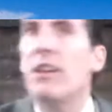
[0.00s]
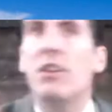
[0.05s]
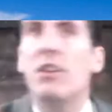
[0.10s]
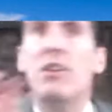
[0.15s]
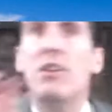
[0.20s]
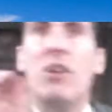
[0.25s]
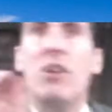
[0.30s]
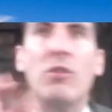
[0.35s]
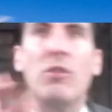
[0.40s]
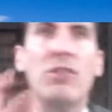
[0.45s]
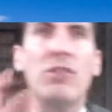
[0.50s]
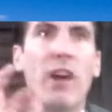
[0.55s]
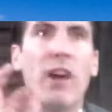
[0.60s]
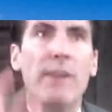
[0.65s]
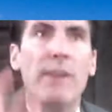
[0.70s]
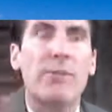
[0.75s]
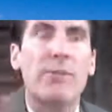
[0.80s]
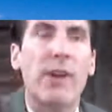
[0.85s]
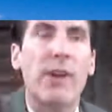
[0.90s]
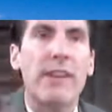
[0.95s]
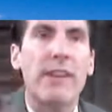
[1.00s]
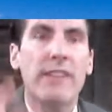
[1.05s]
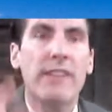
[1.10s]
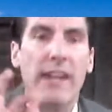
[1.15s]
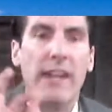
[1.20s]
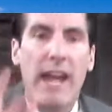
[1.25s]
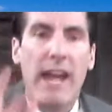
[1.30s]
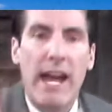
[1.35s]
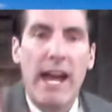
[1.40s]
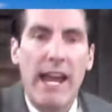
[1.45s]
You don't talk price
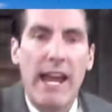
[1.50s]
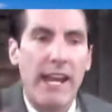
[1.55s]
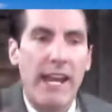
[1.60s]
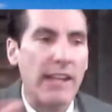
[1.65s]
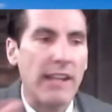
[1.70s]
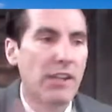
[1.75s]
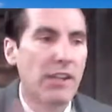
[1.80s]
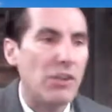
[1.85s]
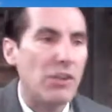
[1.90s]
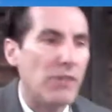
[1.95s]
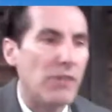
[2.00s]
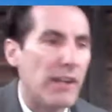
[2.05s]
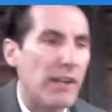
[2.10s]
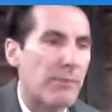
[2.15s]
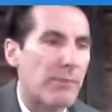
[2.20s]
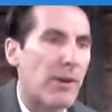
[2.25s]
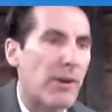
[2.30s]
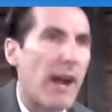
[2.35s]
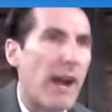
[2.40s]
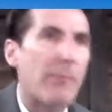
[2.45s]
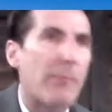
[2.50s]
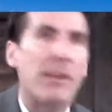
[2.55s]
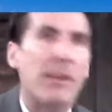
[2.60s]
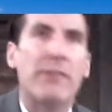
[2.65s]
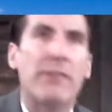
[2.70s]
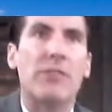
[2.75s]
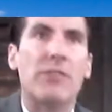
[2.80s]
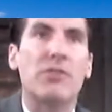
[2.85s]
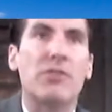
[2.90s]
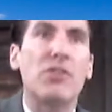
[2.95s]
on a high-end and unique property
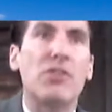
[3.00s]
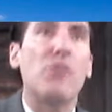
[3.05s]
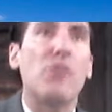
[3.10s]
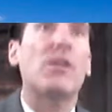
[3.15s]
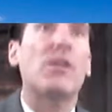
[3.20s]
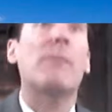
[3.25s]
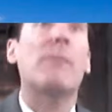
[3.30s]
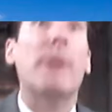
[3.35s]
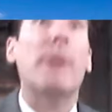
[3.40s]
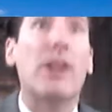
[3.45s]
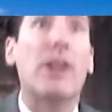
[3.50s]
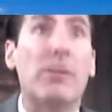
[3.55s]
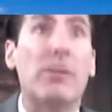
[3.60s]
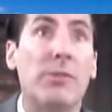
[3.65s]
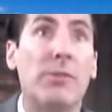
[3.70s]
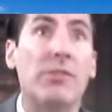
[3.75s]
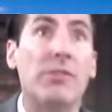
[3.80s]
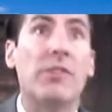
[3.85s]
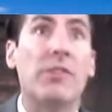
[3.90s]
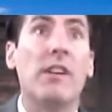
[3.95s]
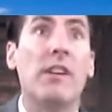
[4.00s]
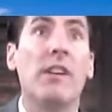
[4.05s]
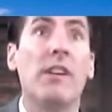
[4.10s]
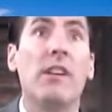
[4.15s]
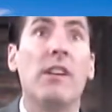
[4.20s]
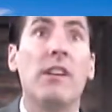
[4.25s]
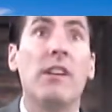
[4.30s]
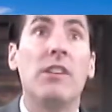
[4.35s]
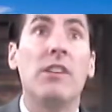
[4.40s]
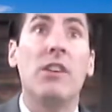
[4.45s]
if there's no comparables.
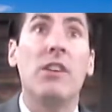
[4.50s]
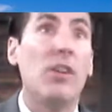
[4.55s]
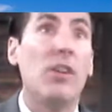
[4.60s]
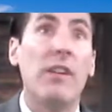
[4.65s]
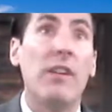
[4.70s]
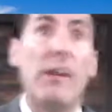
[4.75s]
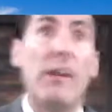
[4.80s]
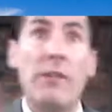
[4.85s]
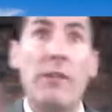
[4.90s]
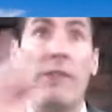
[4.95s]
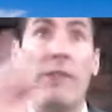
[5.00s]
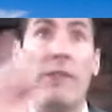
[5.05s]
You don't,